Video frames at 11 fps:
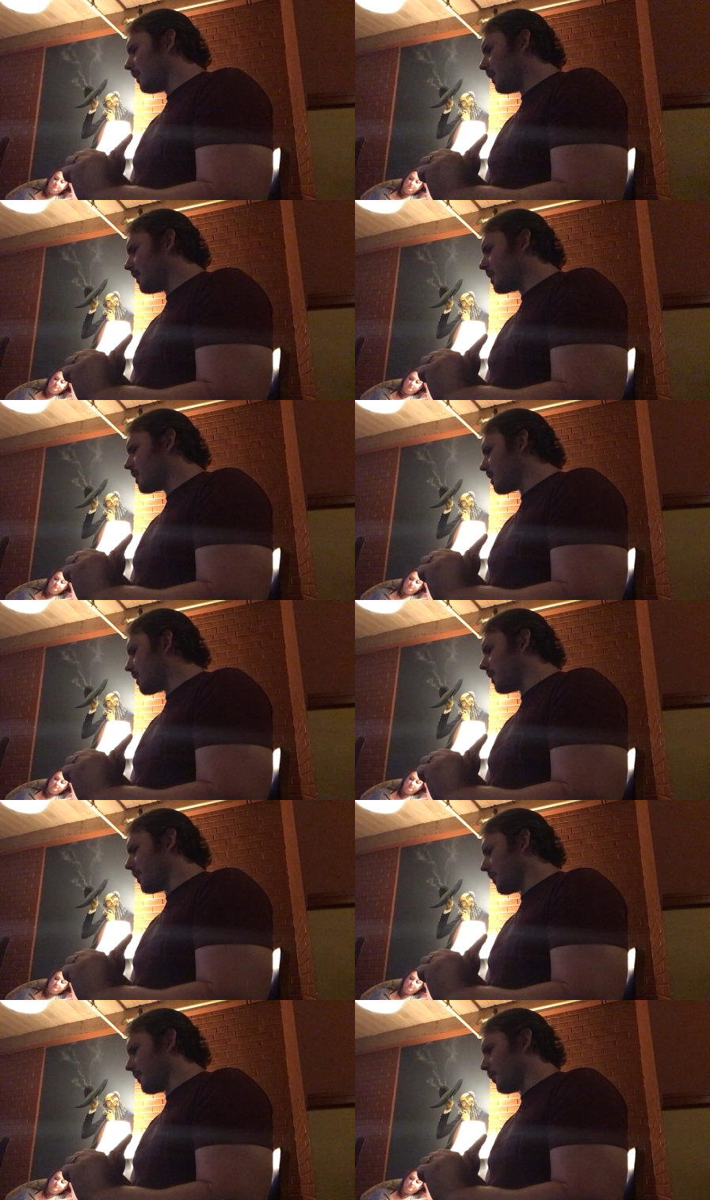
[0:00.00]
it's
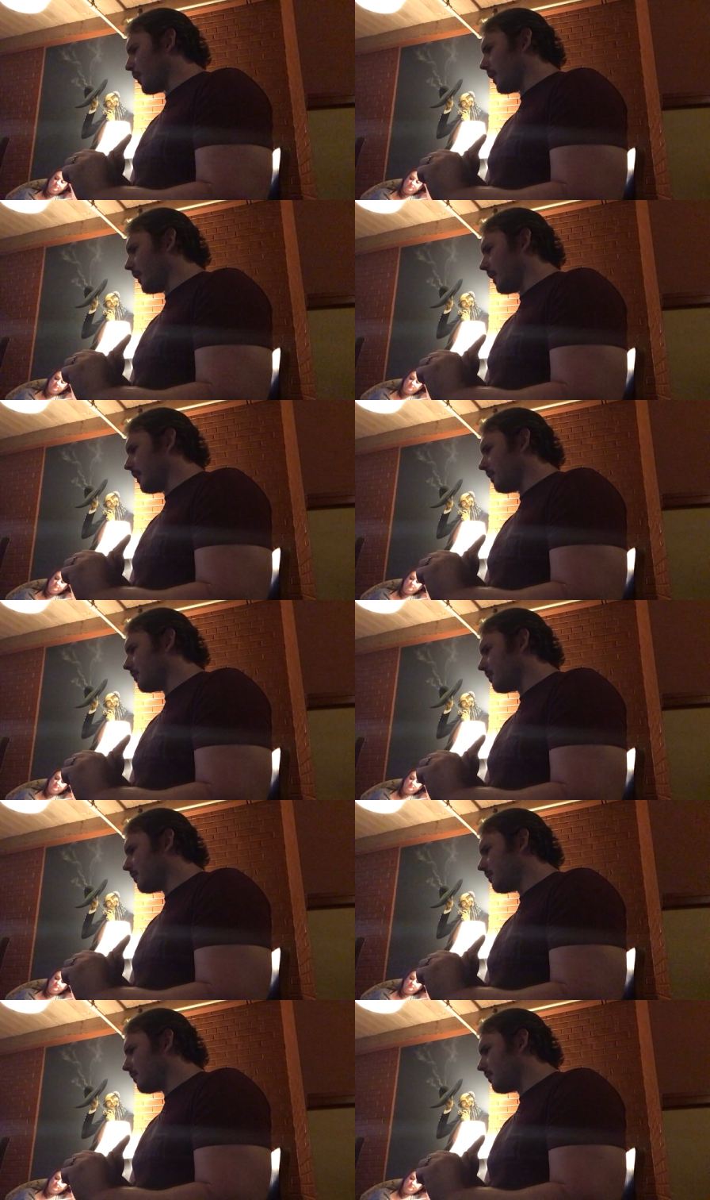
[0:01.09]
another really
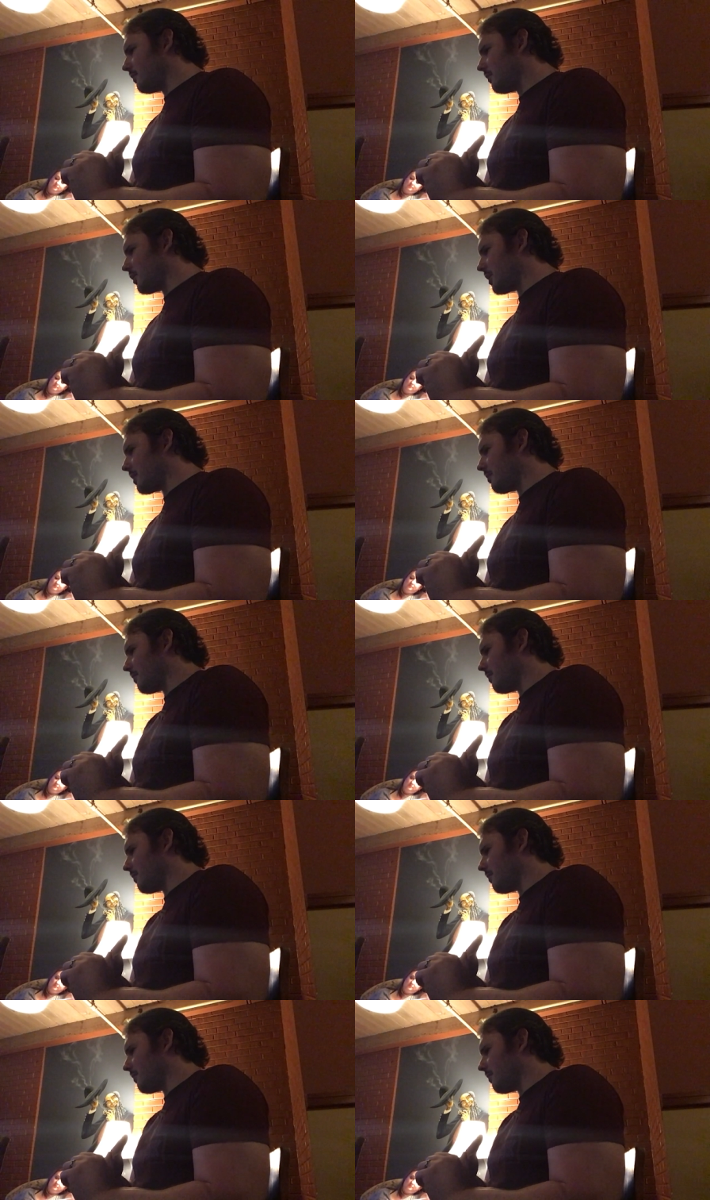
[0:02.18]
just